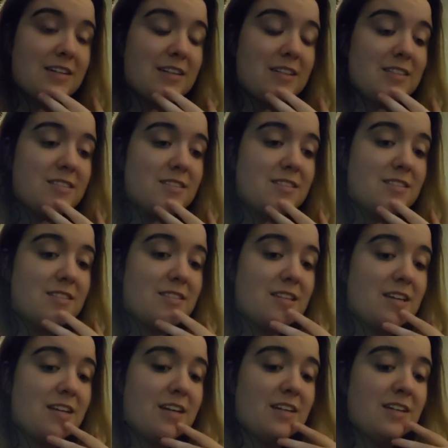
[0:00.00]
I just
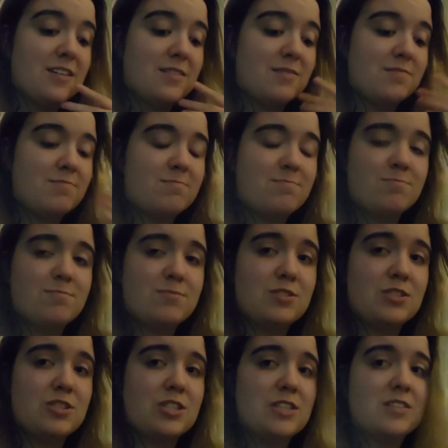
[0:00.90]
had a
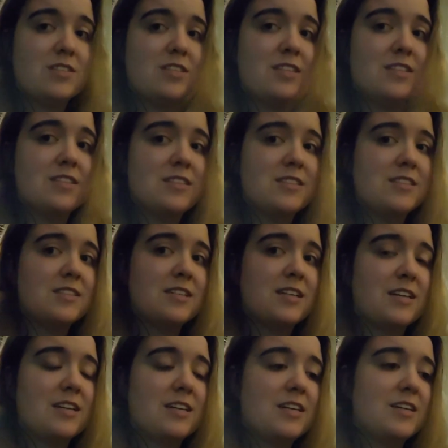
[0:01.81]
chill day in
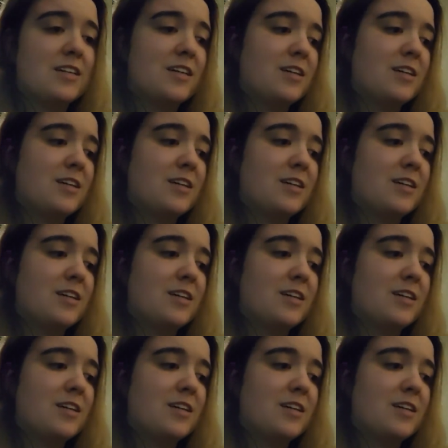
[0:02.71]
Cincinnati.